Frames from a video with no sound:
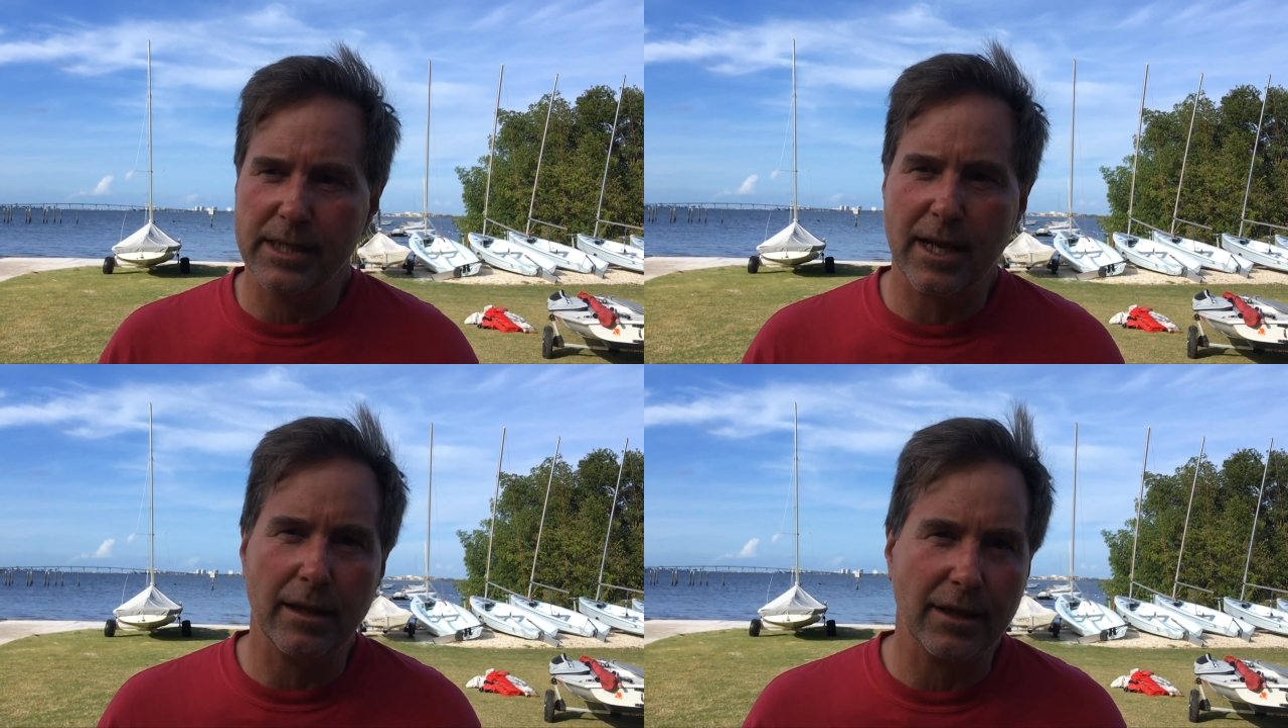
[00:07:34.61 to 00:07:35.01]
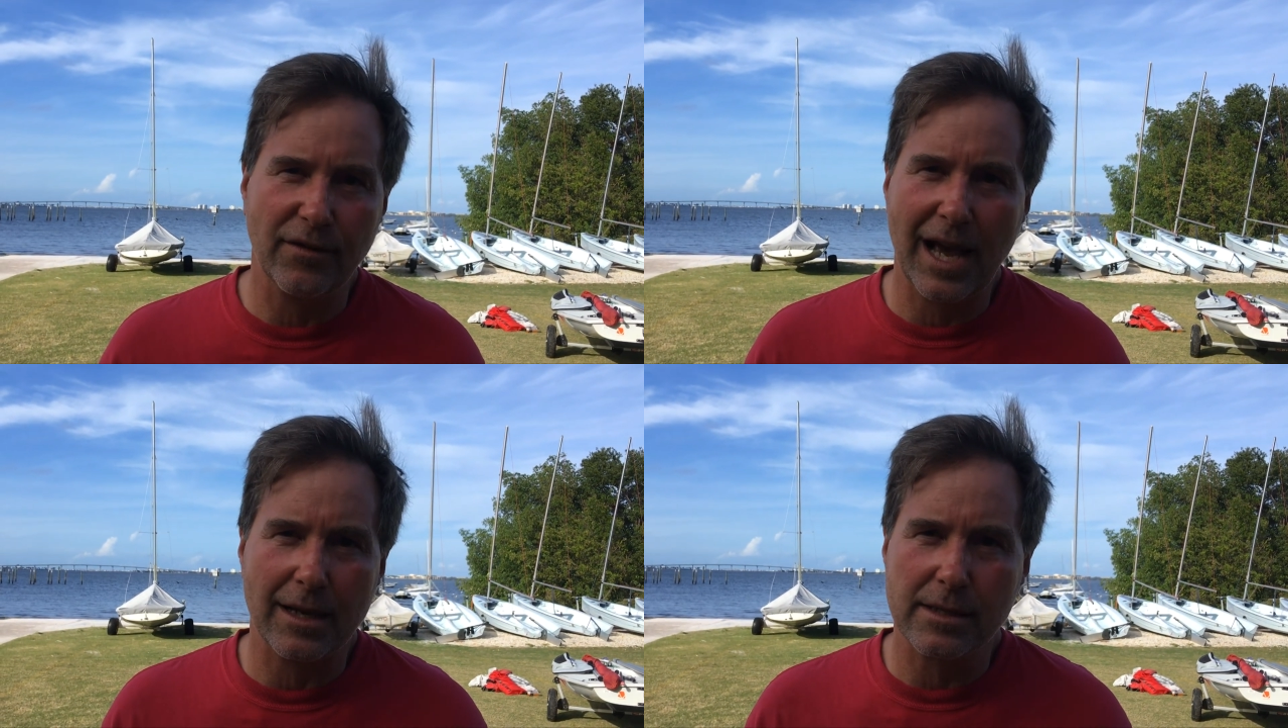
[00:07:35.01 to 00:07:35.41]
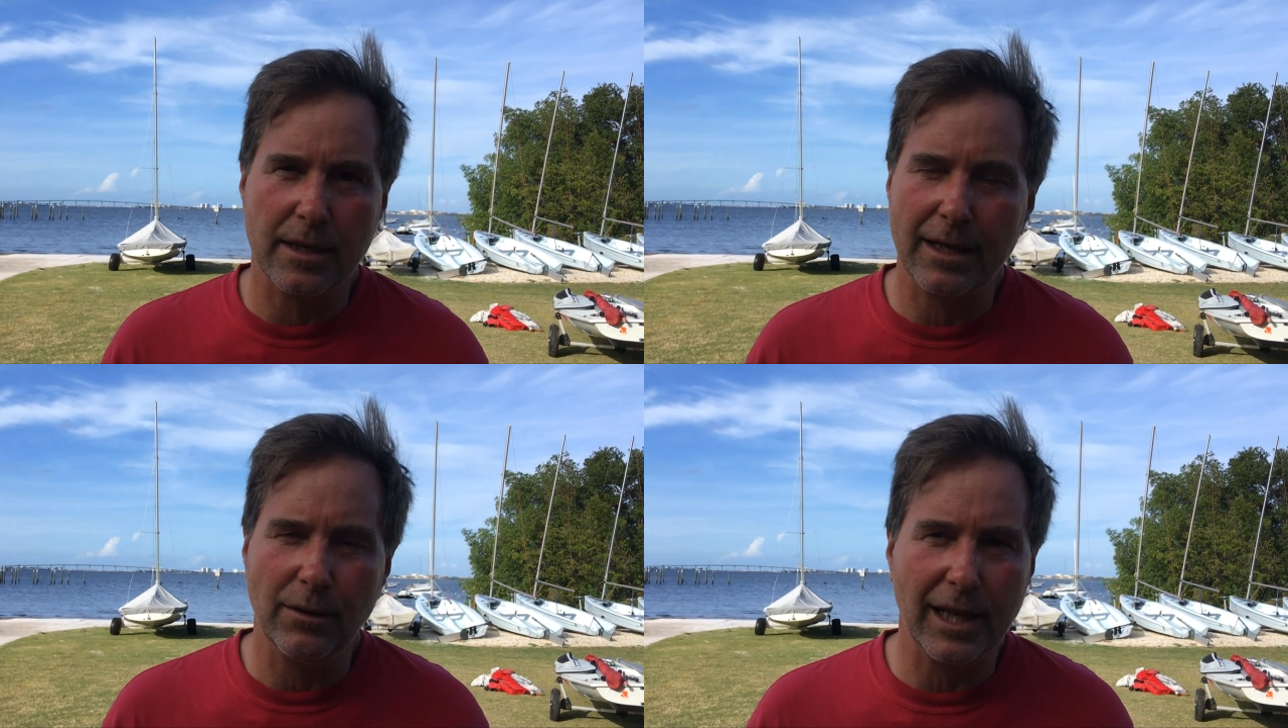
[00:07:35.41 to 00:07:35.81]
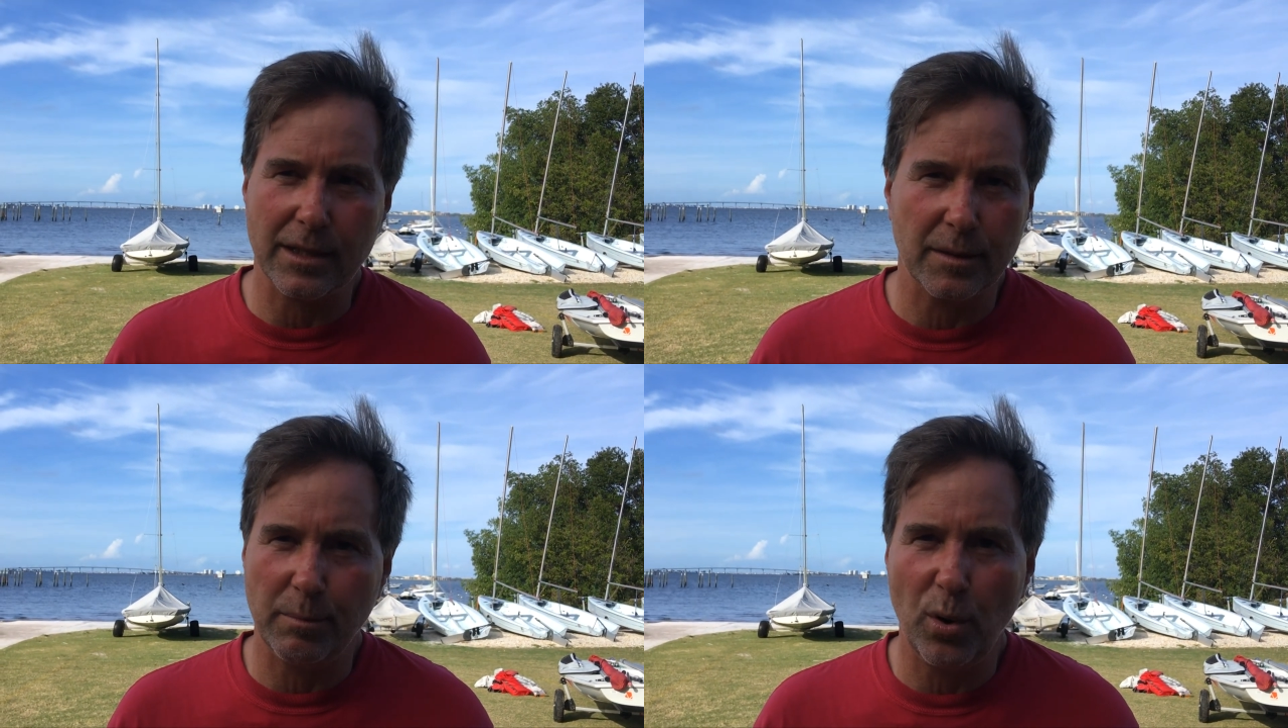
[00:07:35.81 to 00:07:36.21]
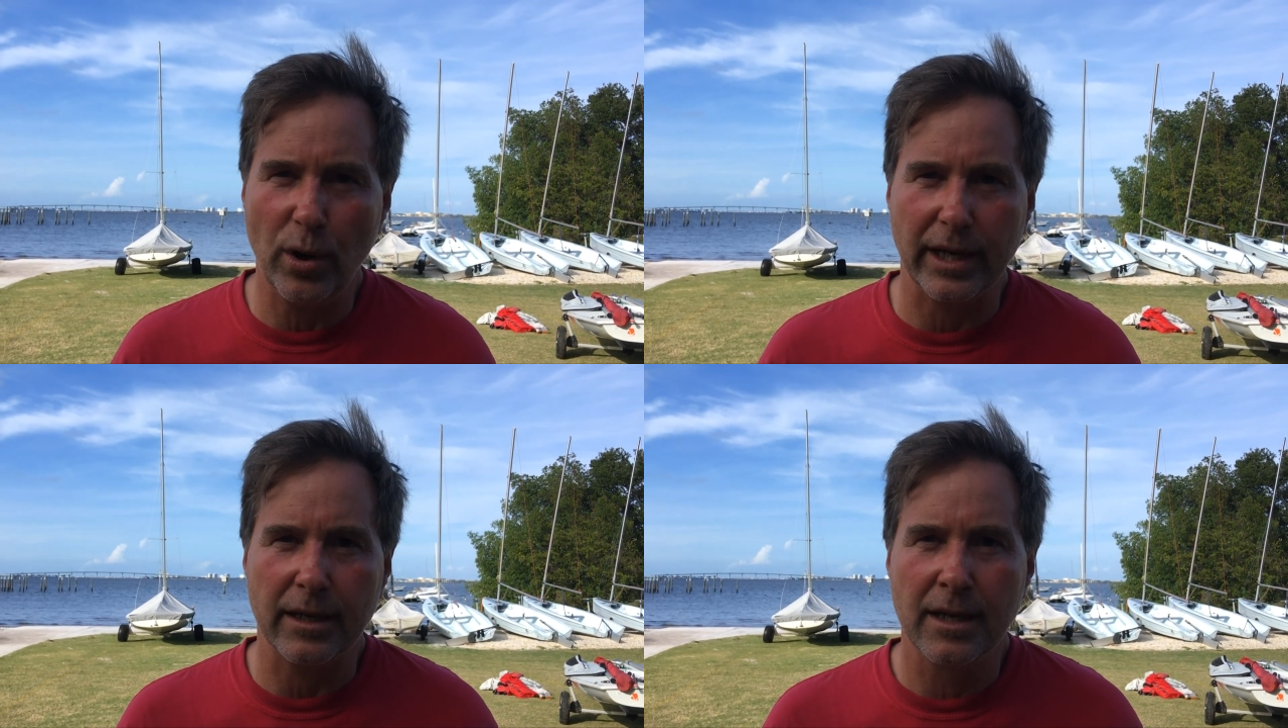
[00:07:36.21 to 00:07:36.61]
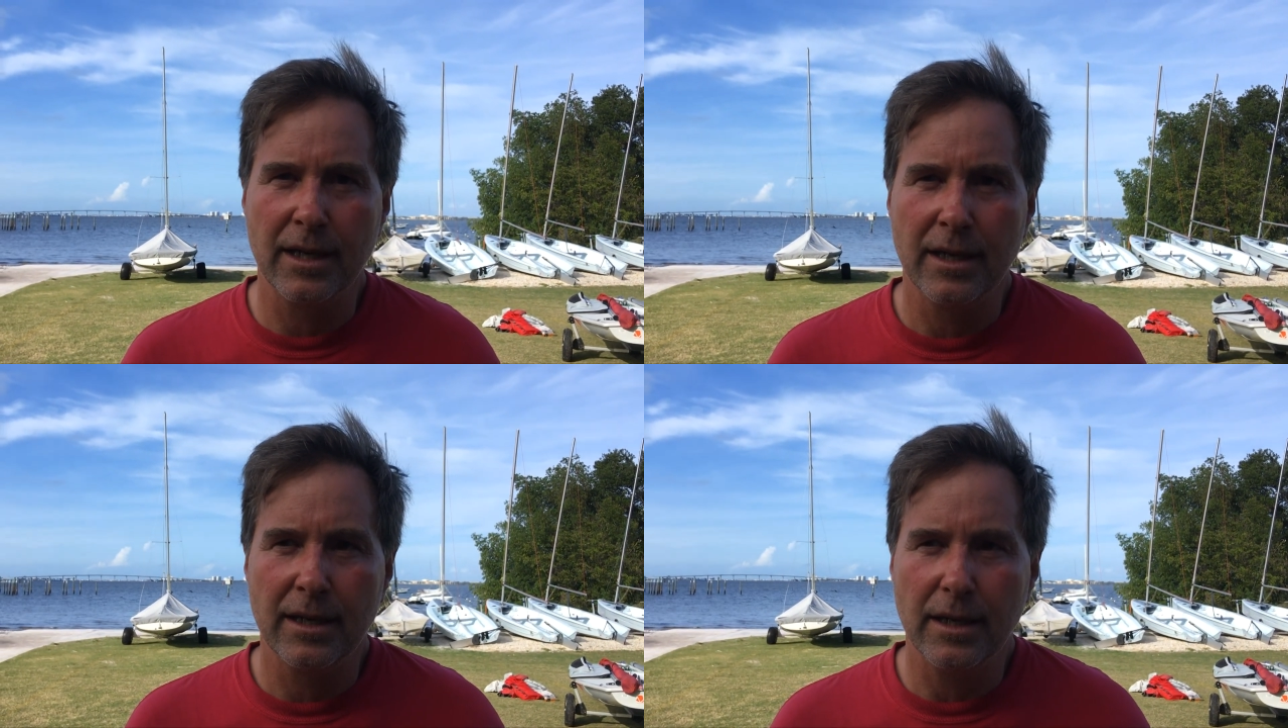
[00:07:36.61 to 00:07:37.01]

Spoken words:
and be sailing fast. I don't like to point.